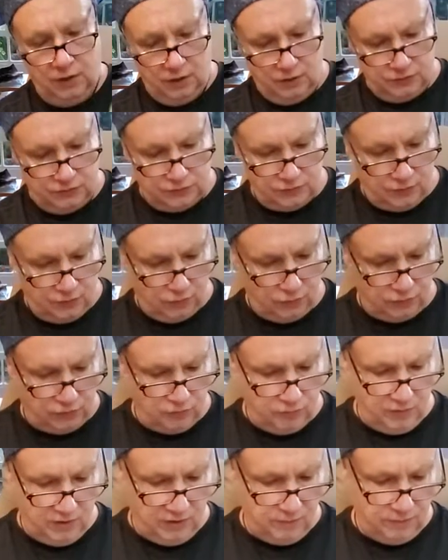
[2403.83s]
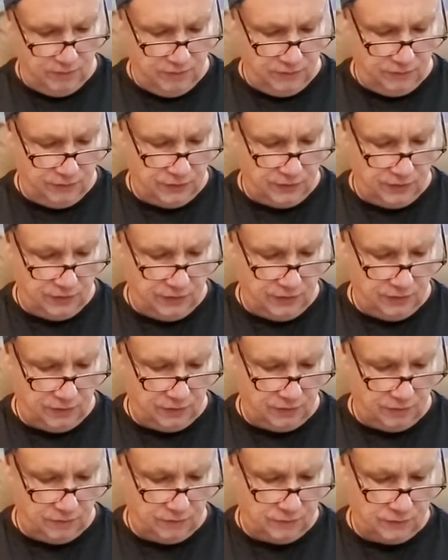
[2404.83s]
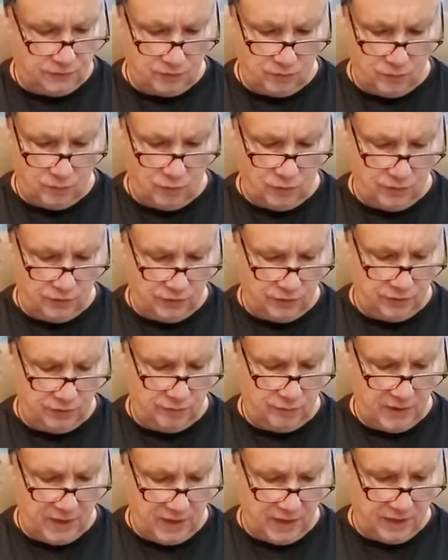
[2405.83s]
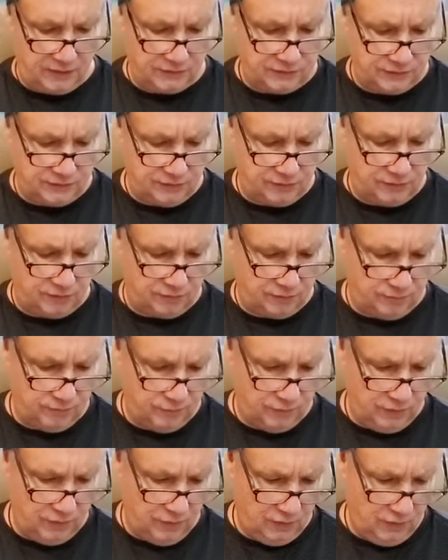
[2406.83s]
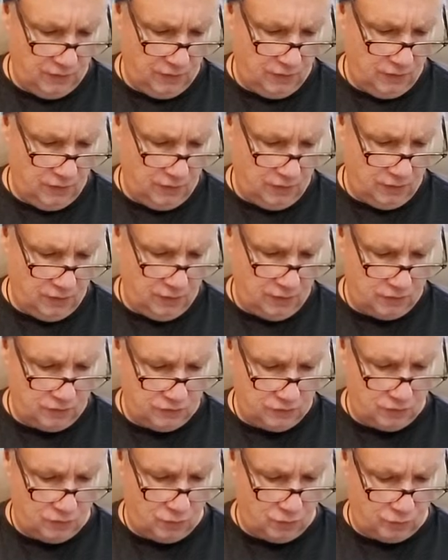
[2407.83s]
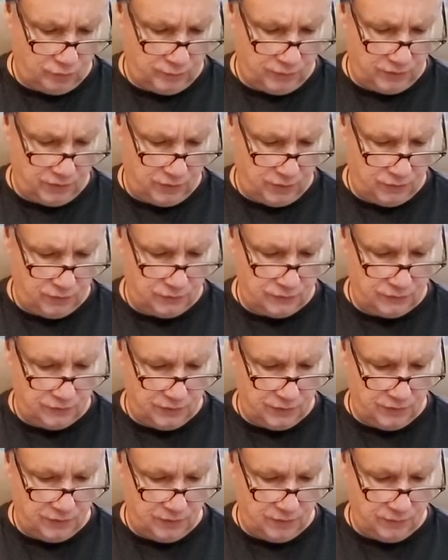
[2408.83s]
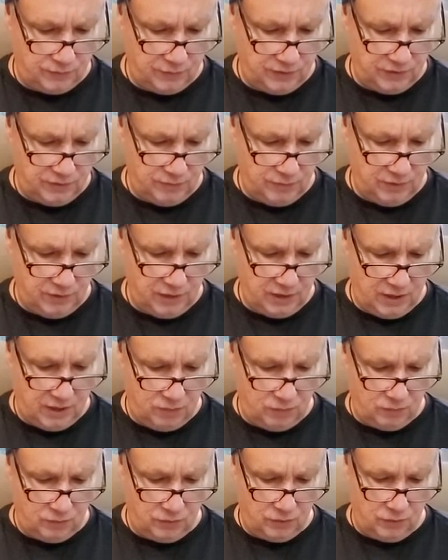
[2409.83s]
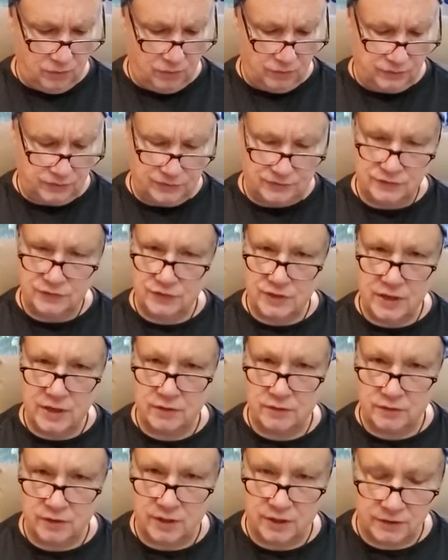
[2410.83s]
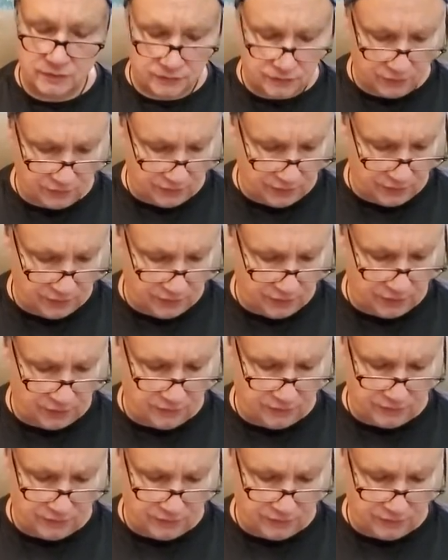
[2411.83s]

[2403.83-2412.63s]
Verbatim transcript: So you may be thinking of someone in the past here, Scorpios. And I'm thinking about how we're going. Just Saturday, it's going to hit.